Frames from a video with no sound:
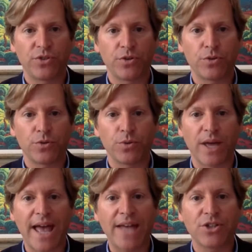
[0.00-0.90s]
to
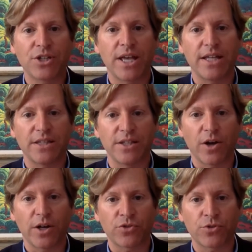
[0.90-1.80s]
educate the
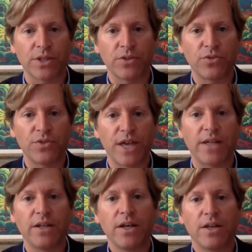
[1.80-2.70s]
Austrians that